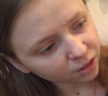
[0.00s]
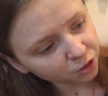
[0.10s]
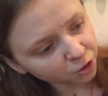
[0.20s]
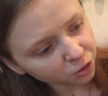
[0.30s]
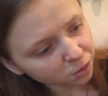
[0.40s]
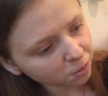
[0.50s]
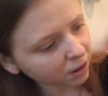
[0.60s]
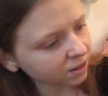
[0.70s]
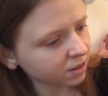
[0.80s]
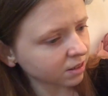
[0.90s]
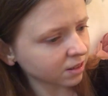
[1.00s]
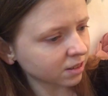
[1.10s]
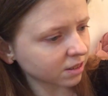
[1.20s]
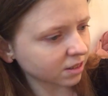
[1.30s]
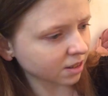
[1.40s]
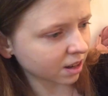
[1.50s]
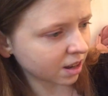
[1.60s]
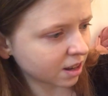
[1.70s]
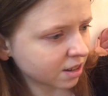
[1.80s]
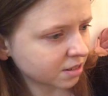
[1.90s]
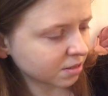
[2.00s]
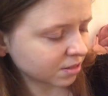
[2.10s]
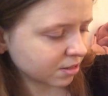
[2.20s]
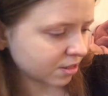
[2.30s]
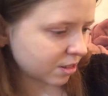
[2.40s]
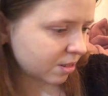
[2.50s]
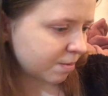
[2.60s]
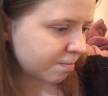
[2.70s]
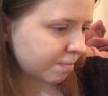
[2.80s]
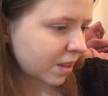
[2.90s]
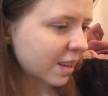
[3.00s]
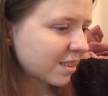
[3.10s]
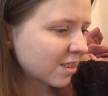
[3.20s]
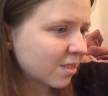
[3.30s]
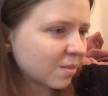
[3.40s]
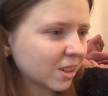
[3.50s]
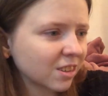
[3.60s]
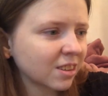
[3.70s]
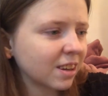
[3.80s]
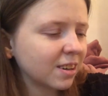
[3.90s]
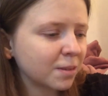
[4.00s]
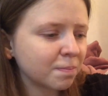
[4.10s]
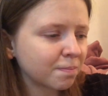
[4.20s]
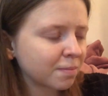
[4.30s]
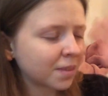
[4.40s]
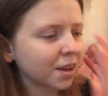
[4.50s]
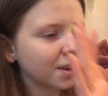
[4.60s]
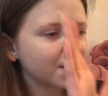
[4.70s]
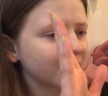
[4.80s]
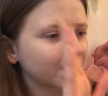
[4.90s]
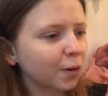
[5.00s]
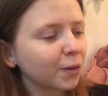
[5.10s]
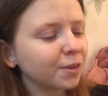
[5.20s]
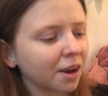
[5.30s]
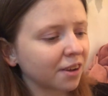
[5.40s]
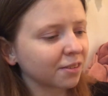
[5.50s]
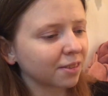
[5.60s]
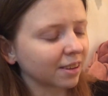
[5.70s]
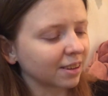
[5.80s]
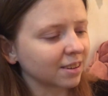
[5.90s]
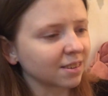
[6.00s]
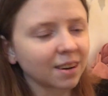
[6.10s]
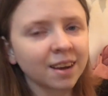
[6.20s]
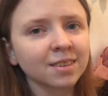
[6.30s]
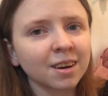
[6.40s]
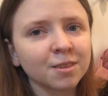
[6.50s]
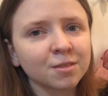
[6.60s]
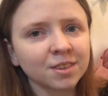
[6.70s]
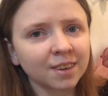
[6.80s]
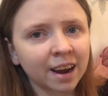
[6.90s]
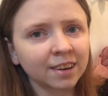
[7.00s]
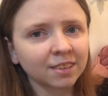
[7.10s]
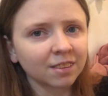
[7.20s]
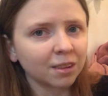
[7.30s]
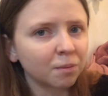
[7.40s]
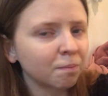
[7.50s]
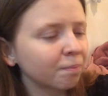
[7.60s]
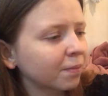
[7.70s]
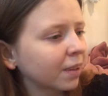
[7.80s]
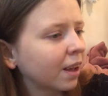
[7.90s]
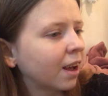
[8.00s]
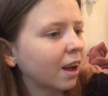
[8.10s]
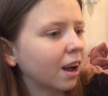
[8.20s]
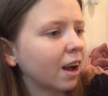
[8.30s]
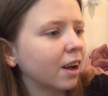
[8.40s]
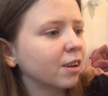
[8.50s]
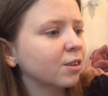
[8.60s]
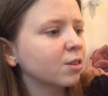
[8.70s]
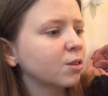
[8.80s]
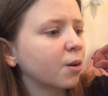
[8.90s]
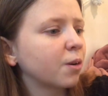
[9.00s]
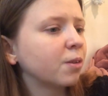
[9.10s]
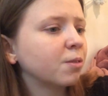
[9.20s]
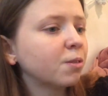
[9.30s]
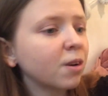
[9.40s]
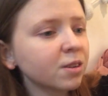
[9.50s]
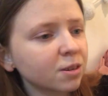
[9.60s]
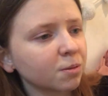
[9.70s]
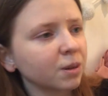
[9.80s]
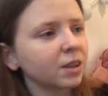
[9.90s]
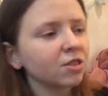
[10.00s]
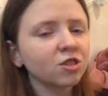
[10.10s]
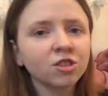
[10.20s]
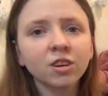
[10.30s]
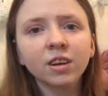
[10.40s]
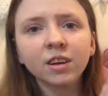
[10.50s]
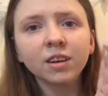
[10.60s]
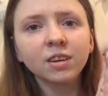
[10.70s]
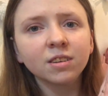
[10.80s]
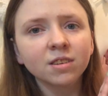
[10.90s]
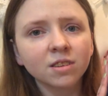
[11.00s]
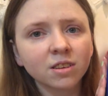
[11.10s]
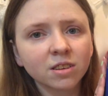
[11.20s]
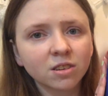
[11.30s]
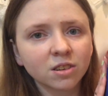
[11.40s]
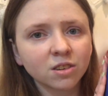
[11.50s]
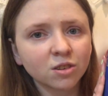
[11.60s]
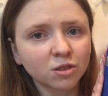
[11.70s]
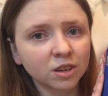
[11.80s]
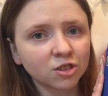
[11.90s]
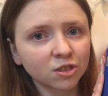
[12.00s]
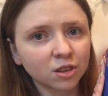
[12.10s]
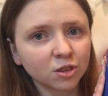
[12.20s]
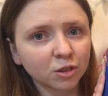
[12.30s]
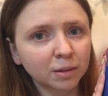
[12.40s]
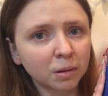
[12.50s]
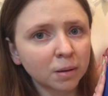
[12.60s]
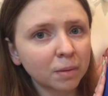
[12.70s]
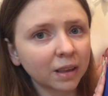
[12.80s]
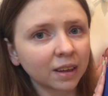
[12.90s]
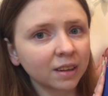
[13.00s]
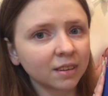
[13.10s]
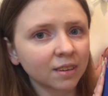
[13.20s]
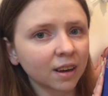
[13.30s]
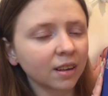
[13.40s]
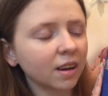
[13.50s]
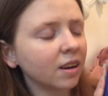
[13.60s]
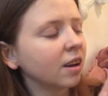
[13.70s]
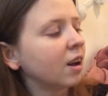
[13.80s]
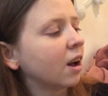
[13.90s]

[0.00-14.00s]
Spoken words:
new ones, and we're just gonna go down the list as I've stacked them. So first of which is Strange the Dreamer by Lainey Taylor.